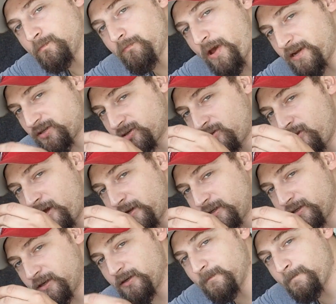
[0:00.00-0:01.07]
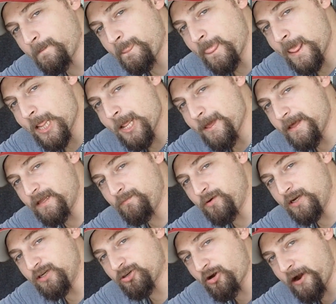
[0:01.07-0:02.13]
Best of luck to
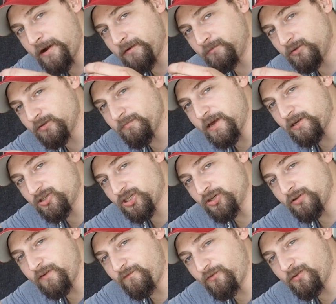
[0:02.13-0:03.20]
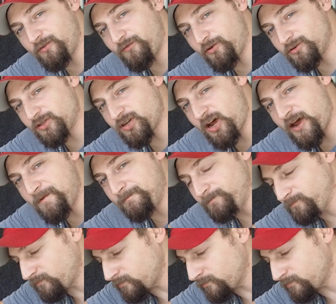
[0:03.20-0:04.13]
anybody trying to make chili for the first time.